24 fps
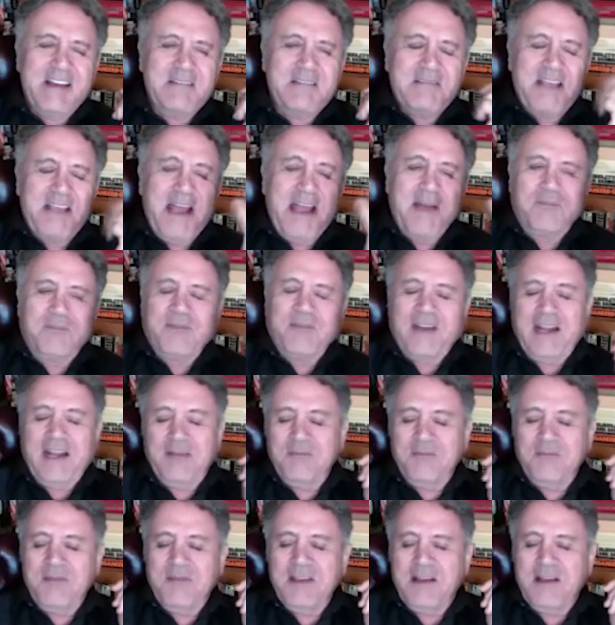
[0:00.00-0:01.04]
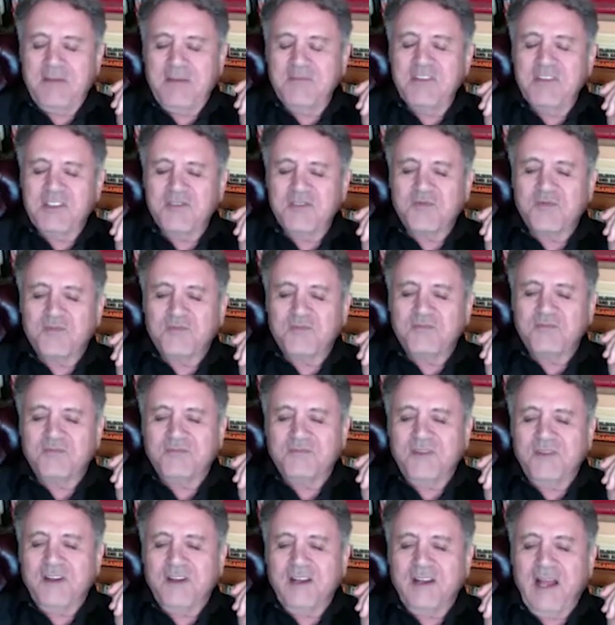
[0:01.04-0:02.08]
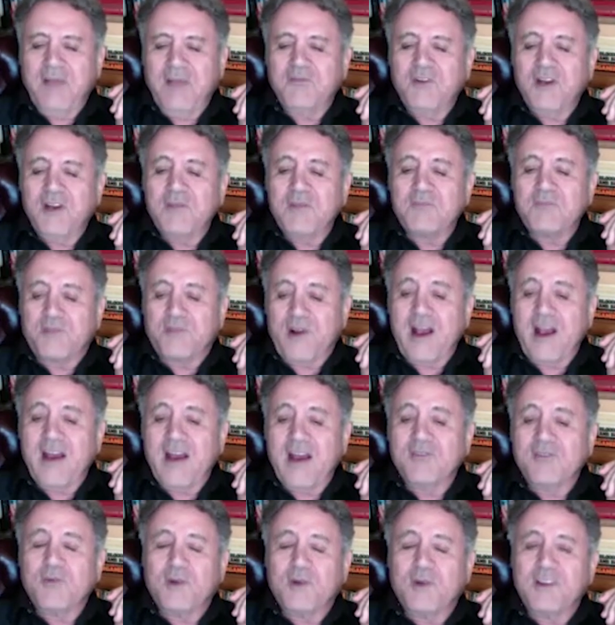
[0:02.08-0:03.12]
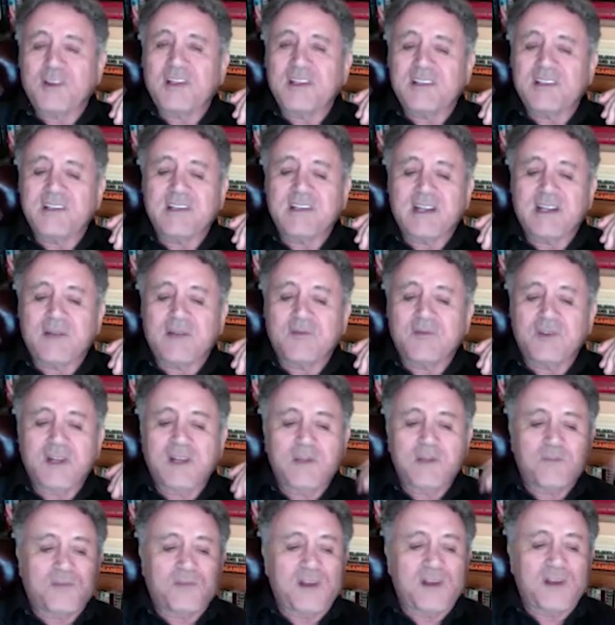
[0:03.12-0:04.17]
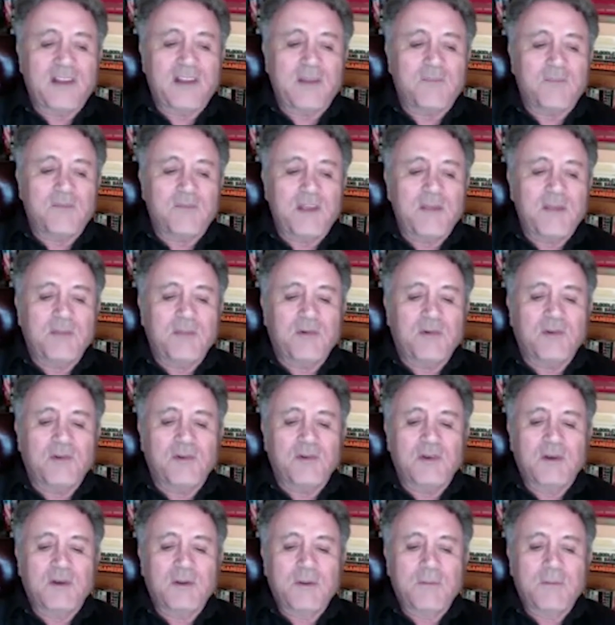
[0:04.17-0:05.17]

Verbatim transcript: yeah, but I mean, I'm just really I'm really proud of what they did, and I'm really proud that people,